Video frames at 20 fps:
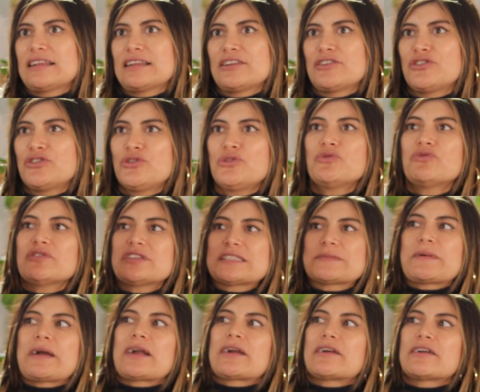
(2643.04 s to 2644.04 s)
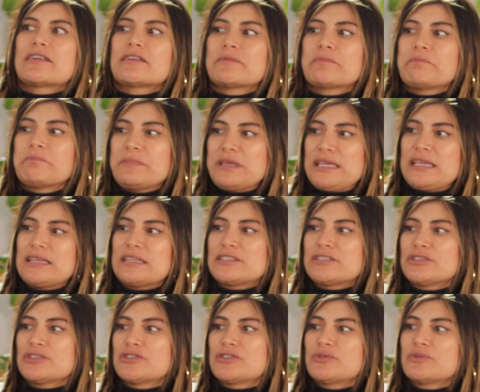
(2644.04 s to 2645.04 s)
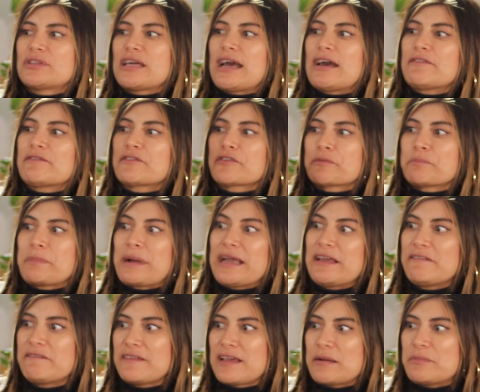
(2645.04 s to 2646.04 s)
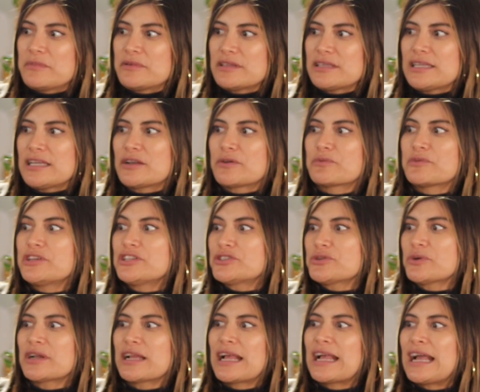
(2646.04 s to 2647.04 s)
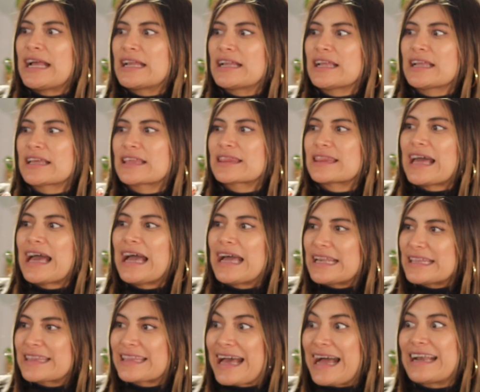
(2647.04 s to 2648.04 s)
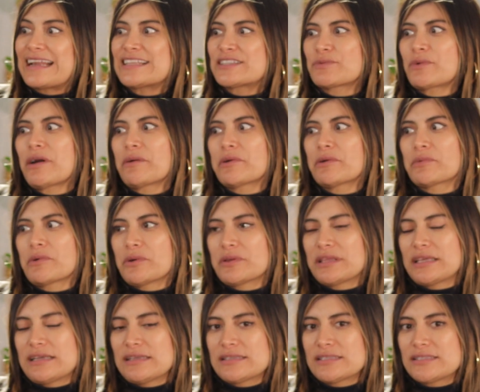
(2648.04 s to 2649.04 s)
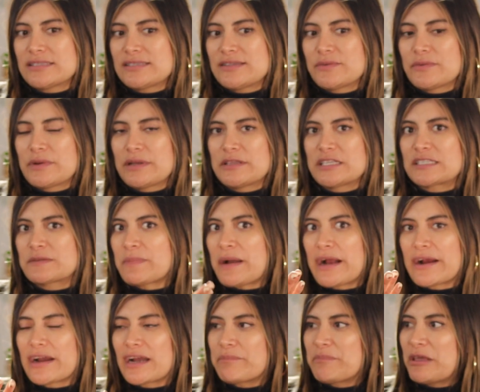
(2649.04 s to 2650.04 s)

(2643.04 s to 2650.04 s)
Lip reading: you've inspired me to do that for my family and redo it. And like that is why we wrote this, to inspire